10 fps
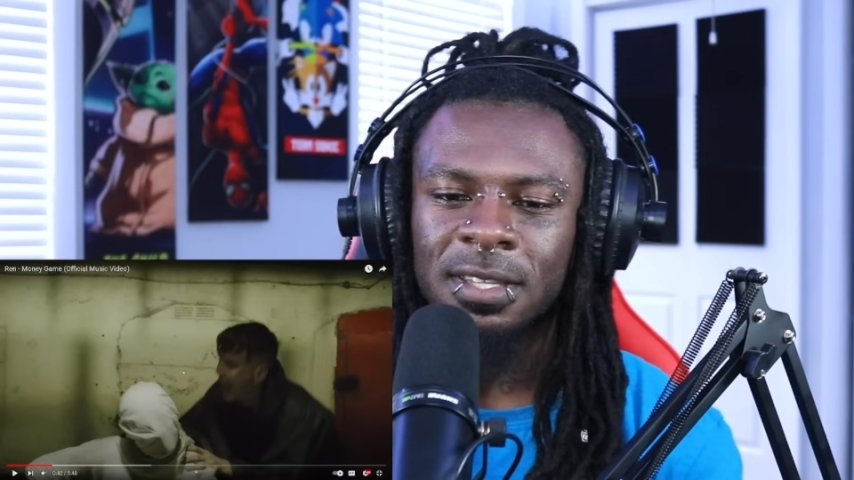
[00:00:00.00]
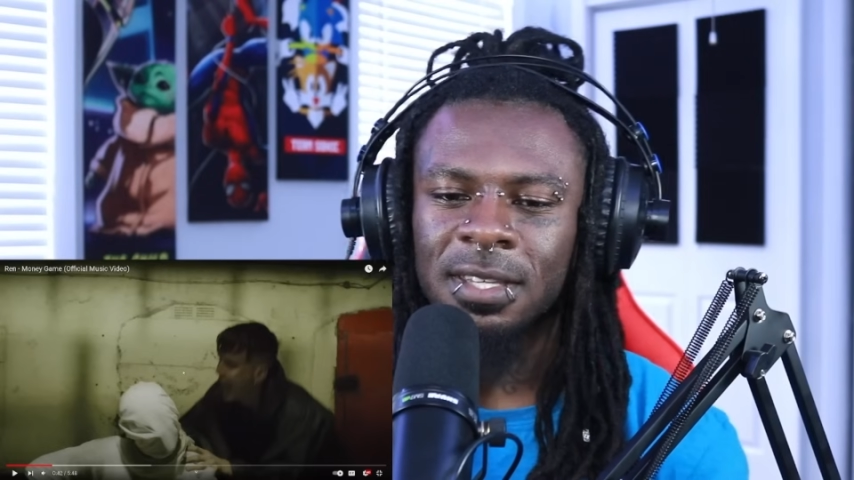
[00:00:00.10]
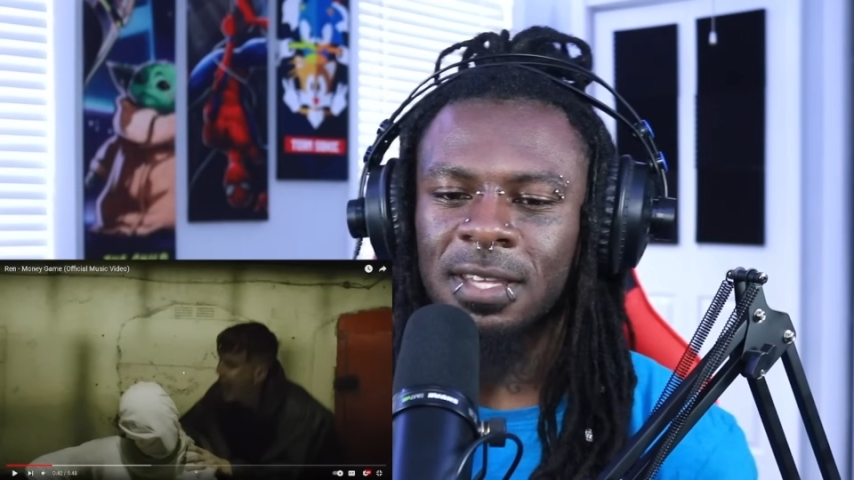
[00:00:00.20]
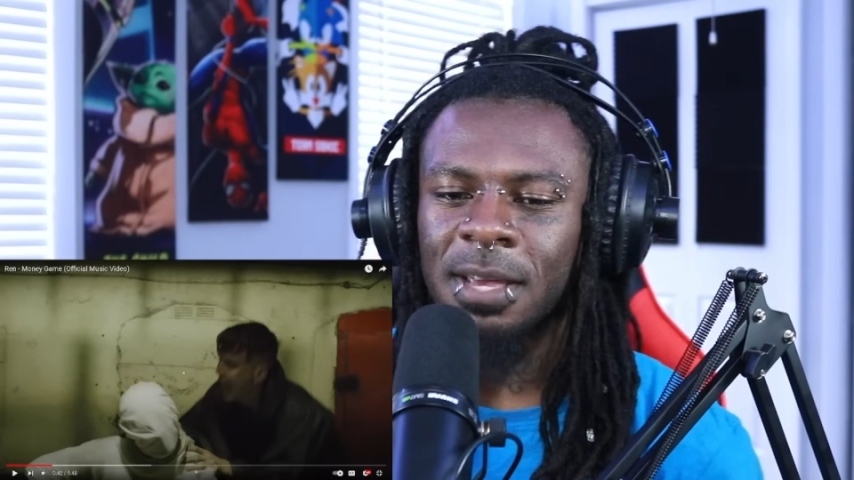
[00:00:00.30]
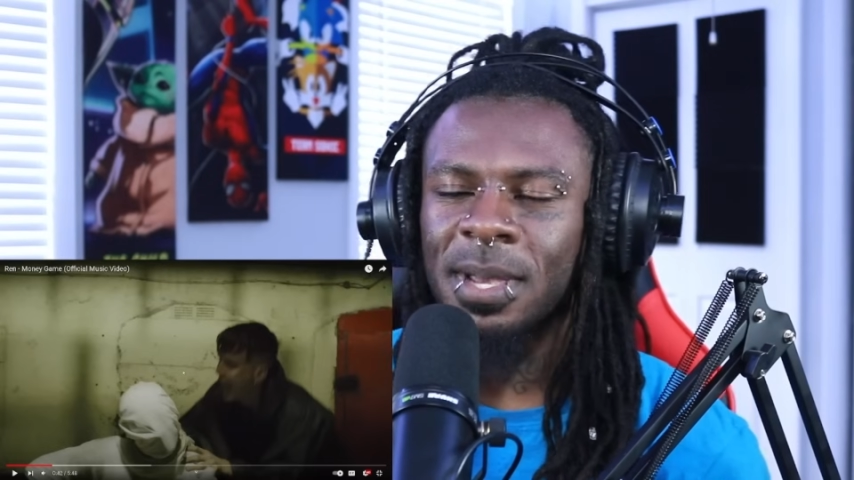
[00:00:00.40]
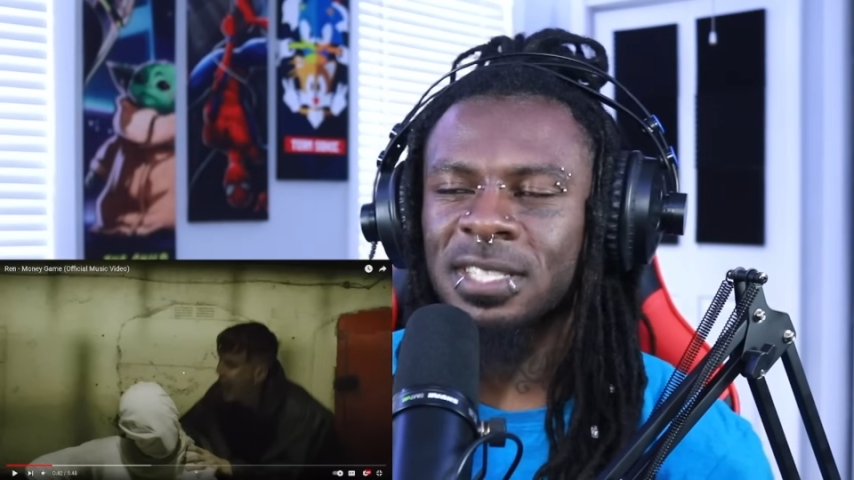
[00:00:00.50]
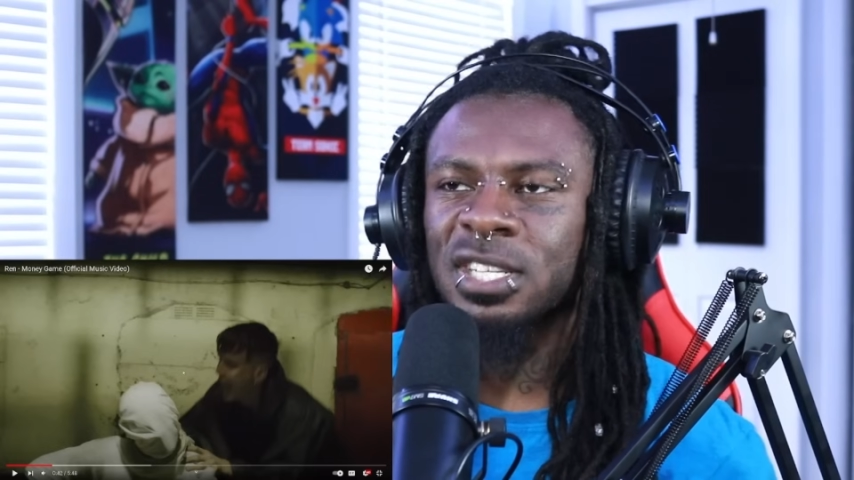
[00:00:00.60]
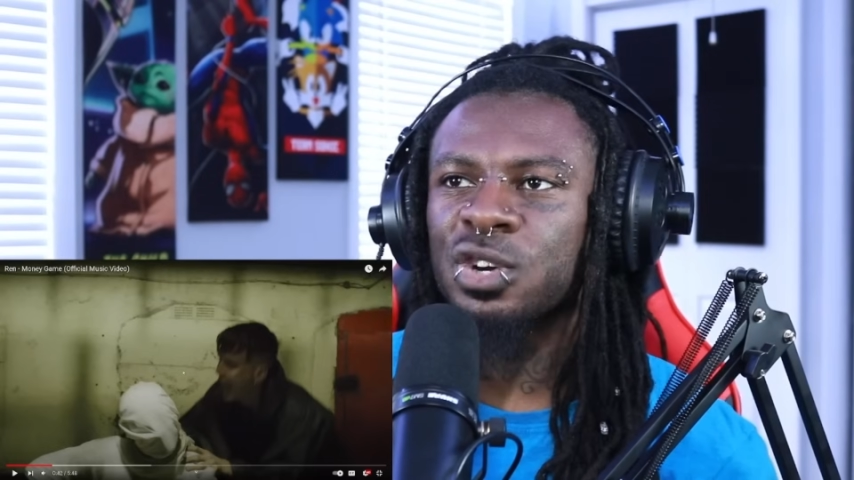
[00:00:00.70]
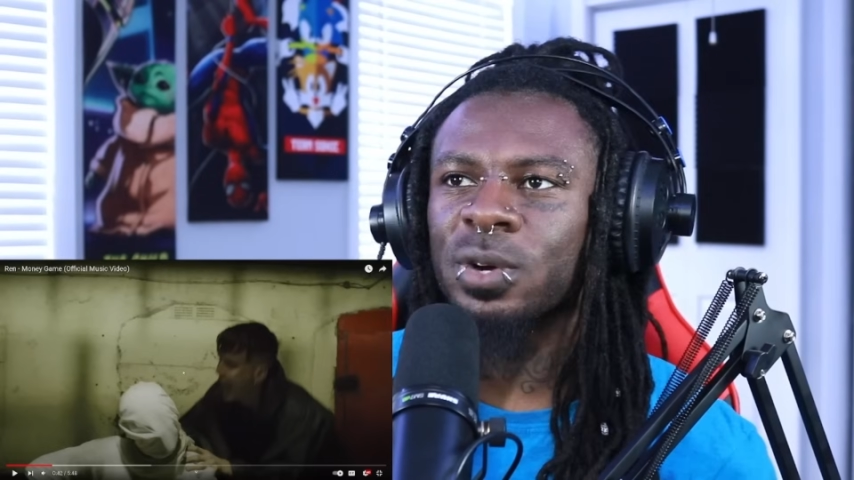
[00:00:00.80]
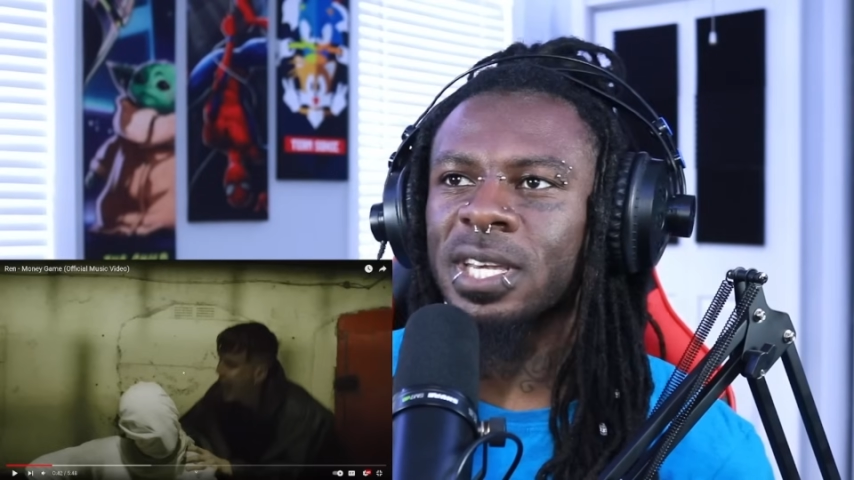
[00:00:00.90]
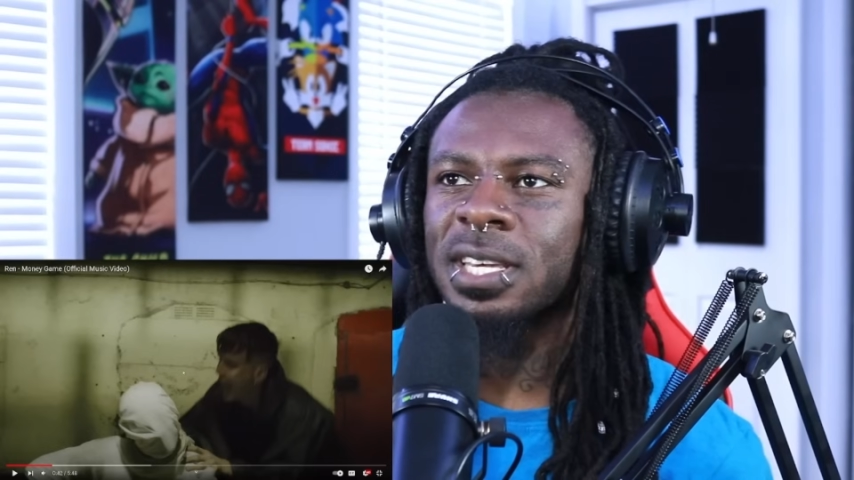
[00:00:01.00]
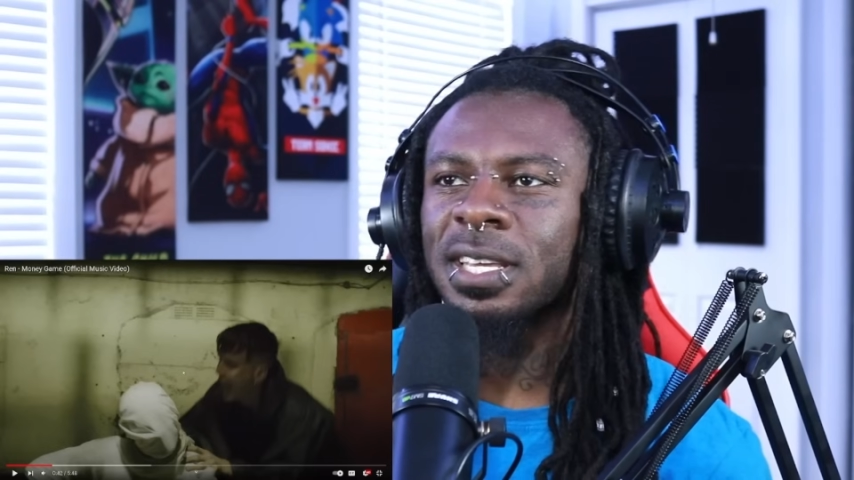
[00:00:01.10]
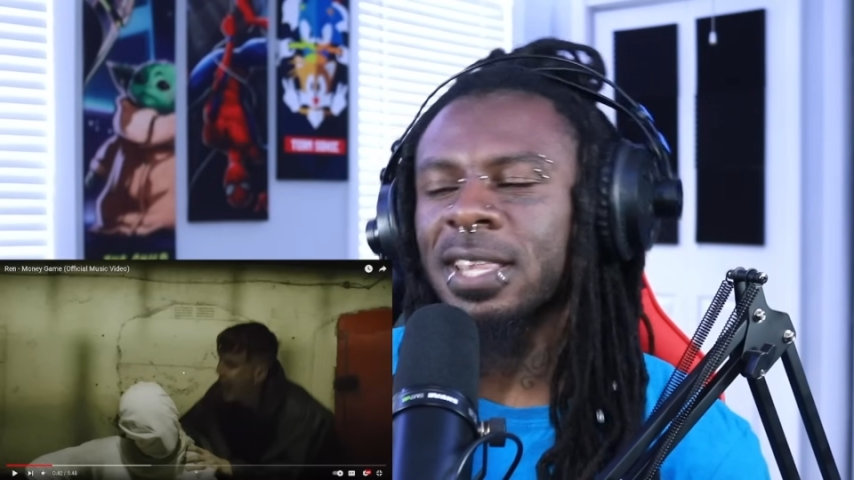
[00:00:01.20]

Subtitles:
that makes greed.